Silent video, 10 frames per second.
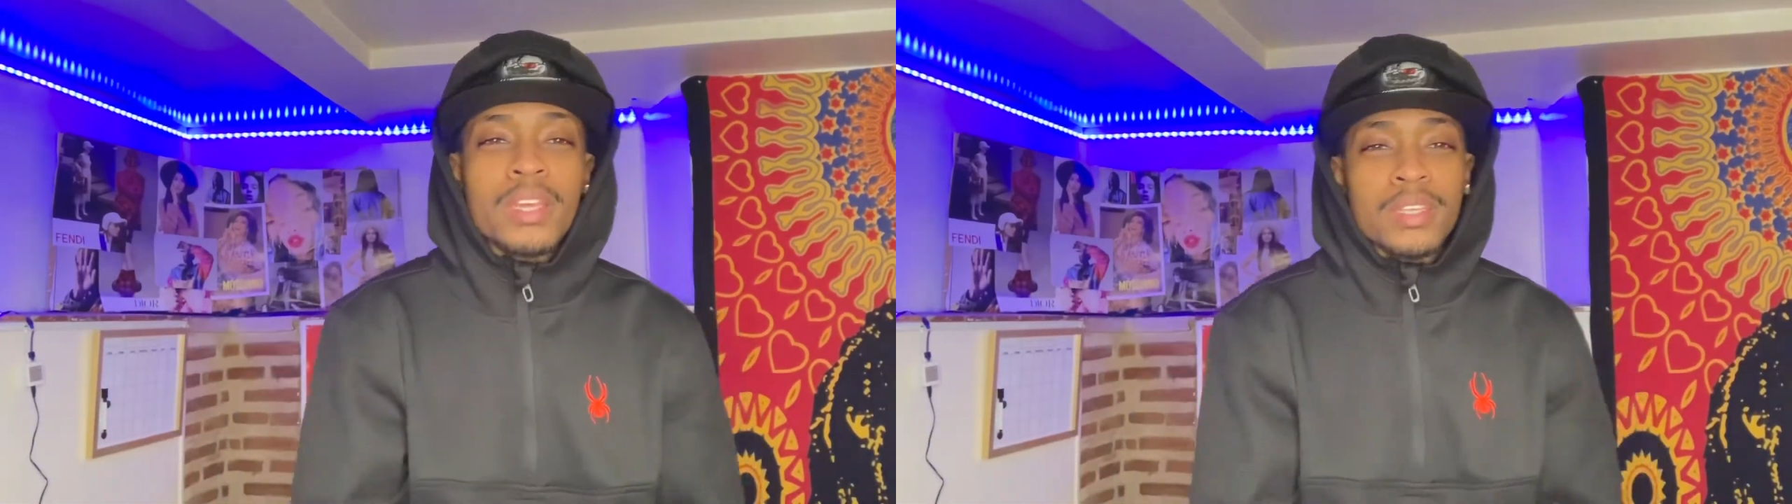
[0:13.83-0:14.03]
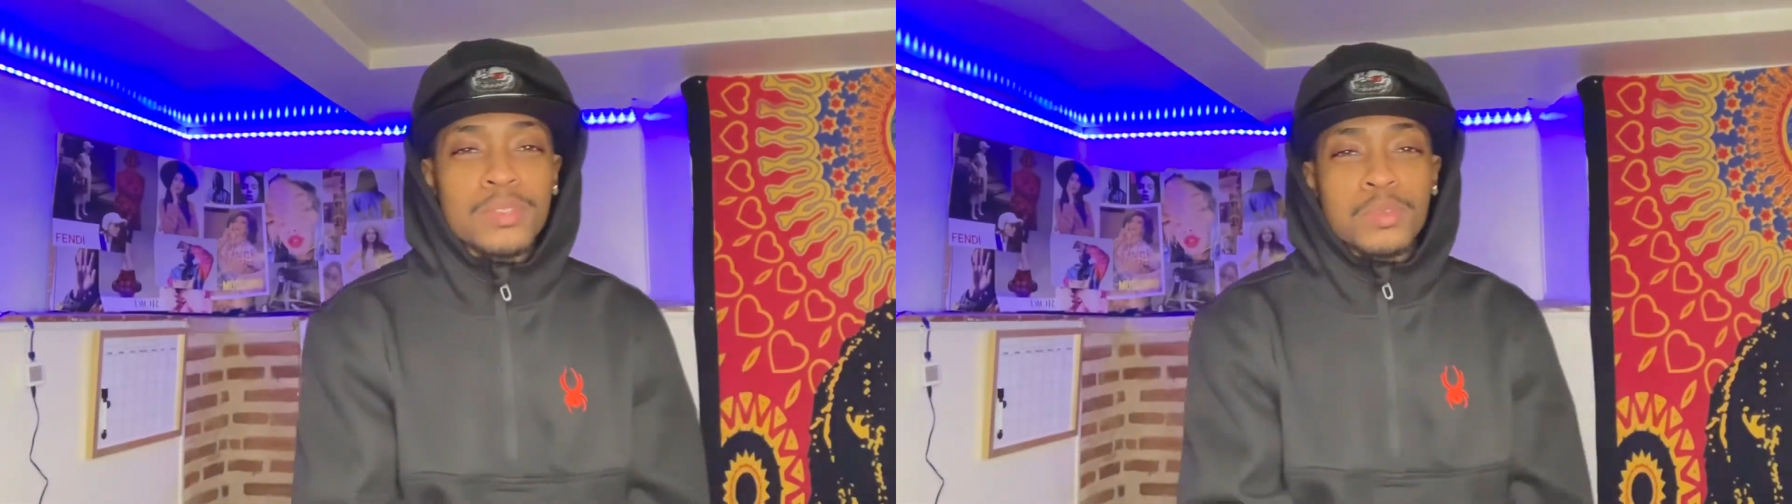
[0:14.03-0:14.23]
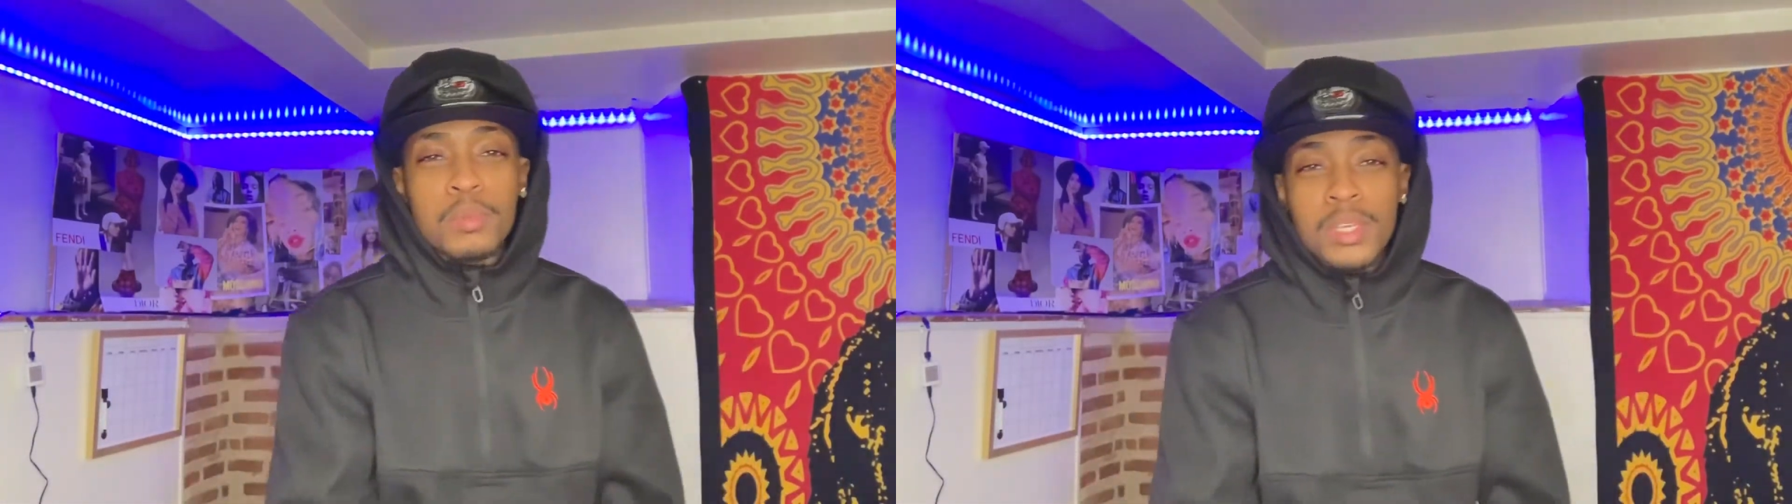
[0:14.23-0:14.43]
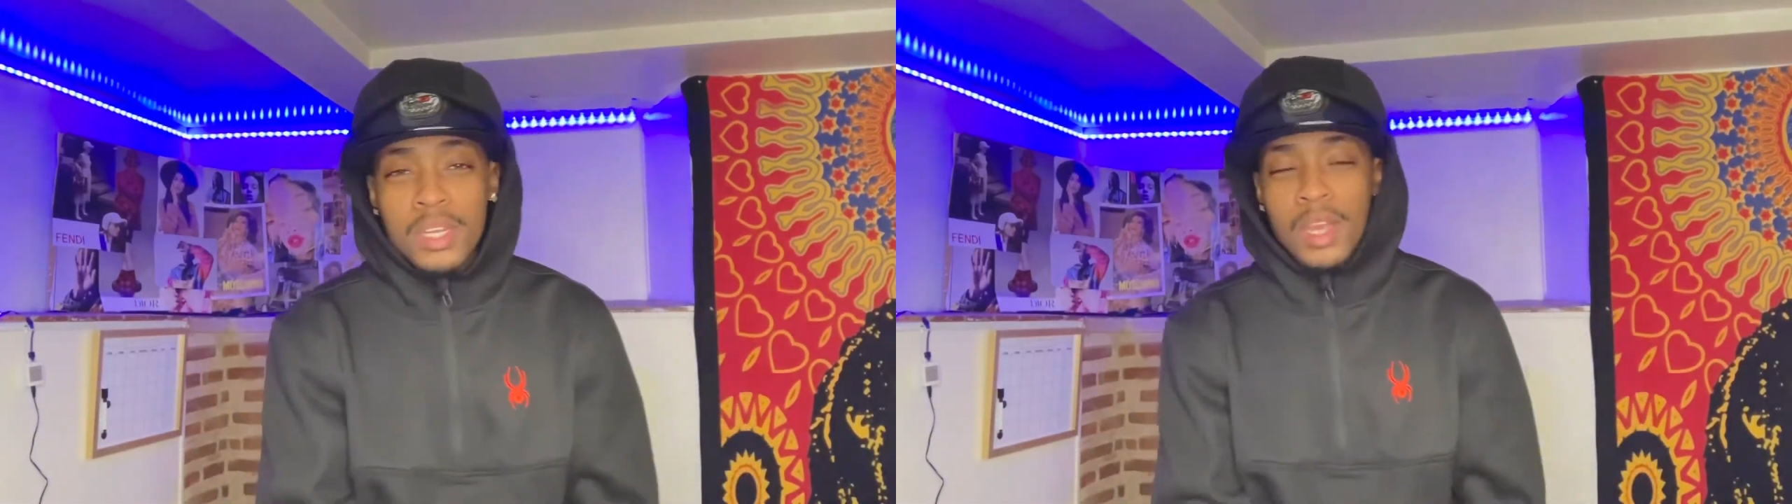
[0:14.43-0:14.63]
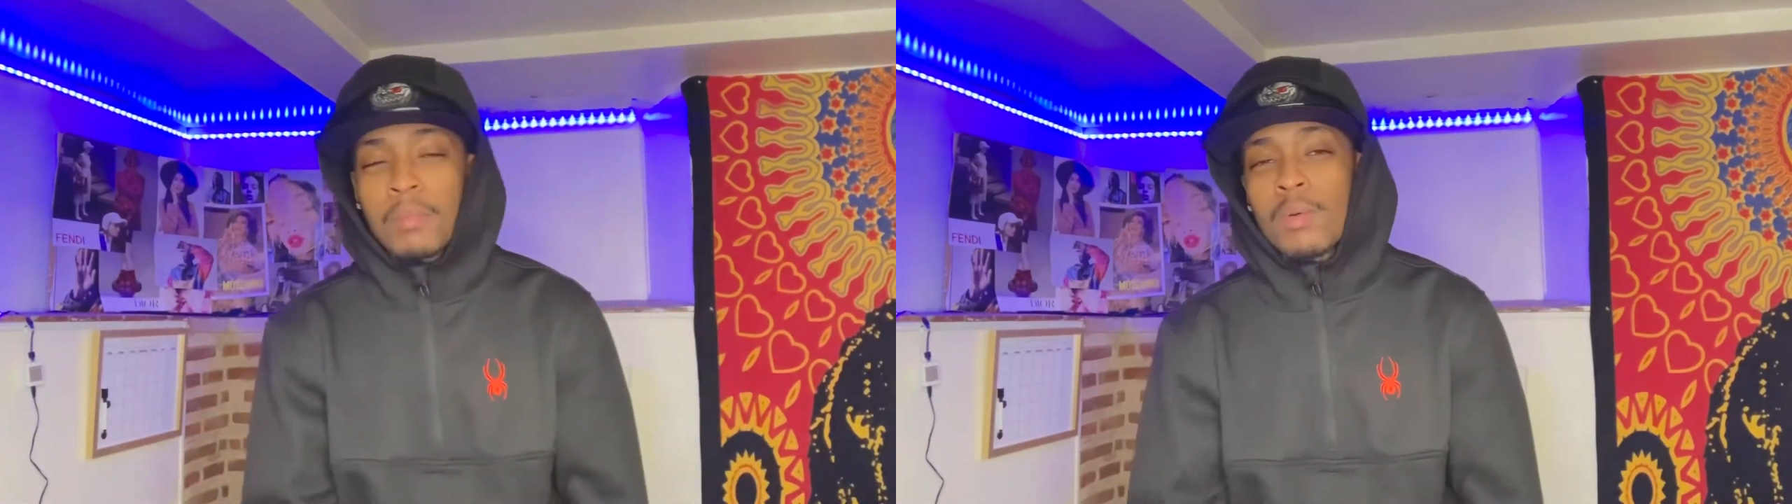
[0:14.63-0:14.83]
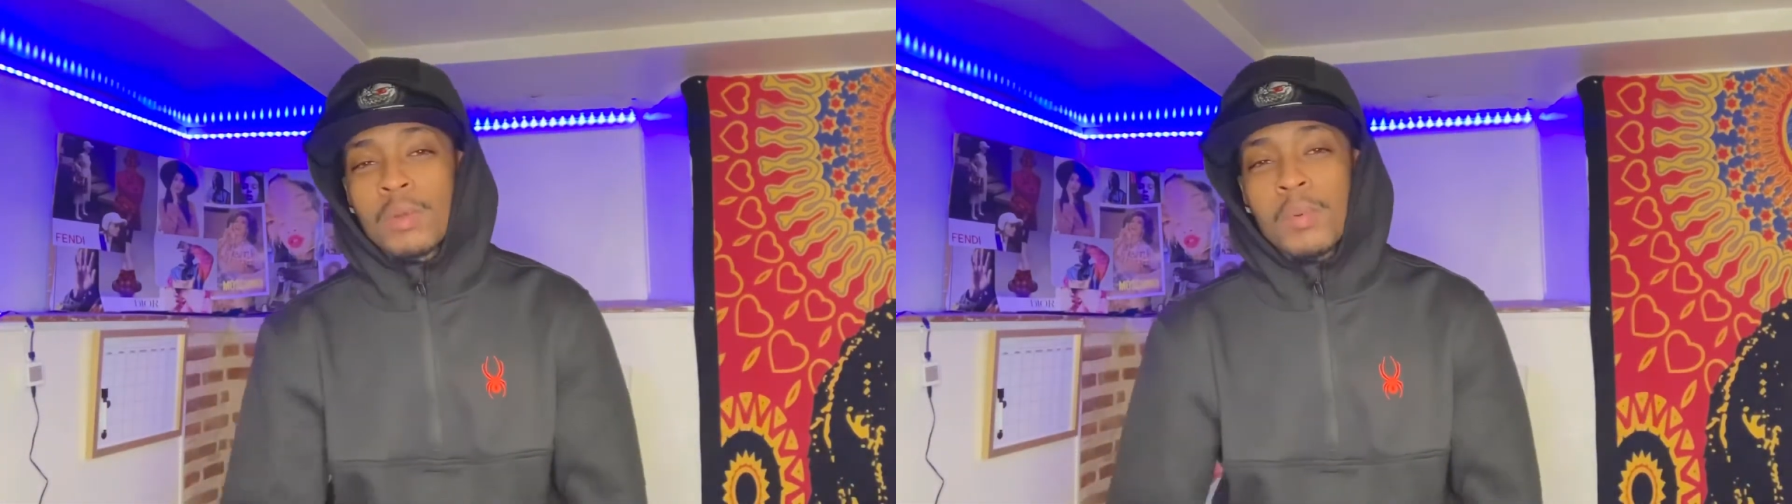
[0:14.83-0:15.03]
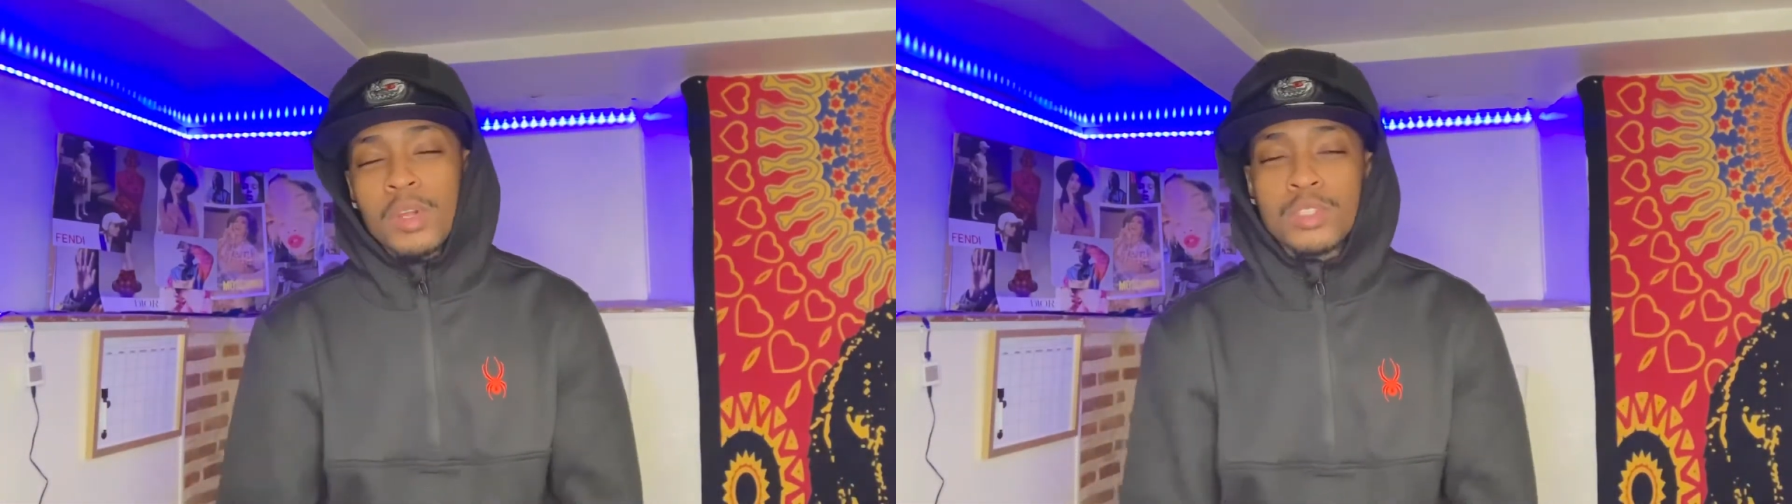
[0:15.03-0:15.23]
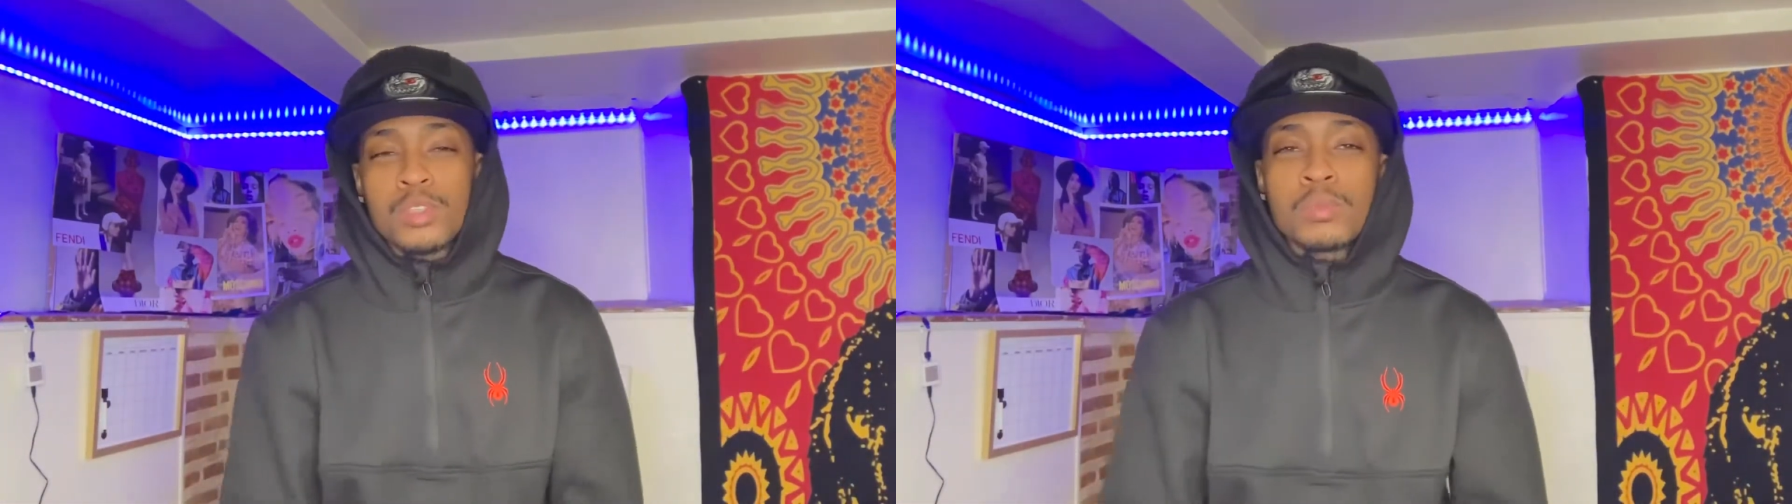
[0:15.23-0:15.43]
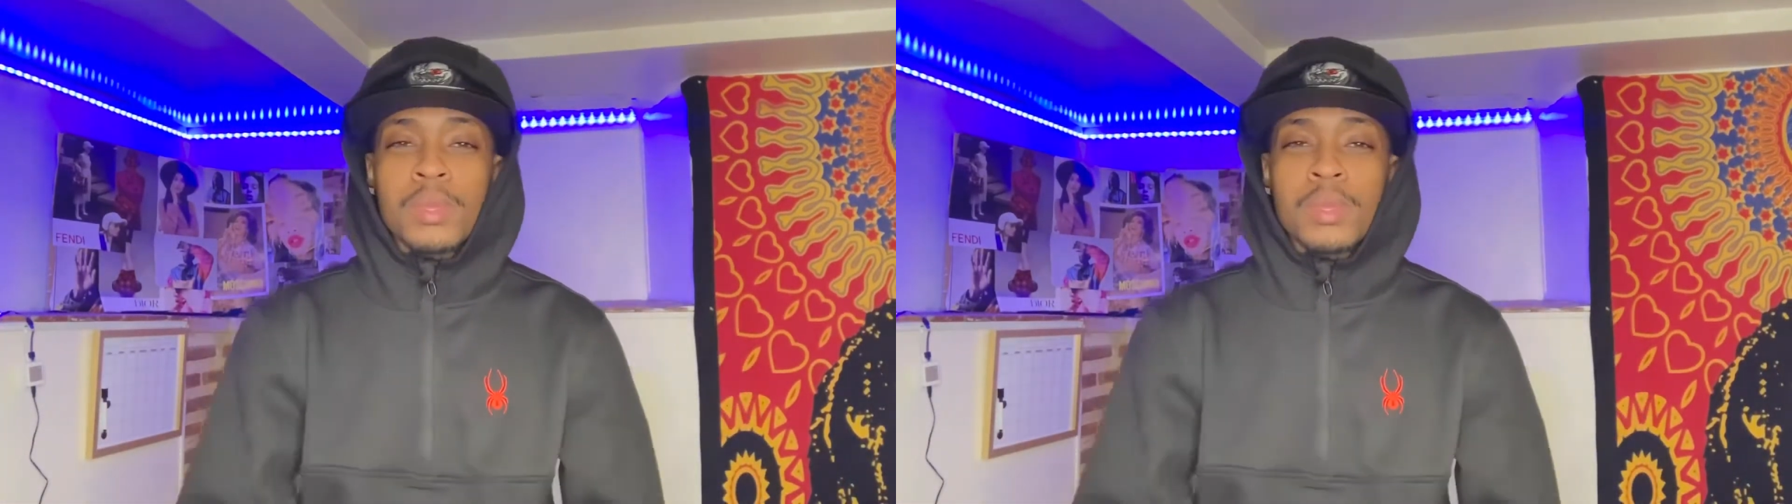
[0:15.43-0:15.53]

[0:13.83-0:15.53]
for me to come out with a part two, man.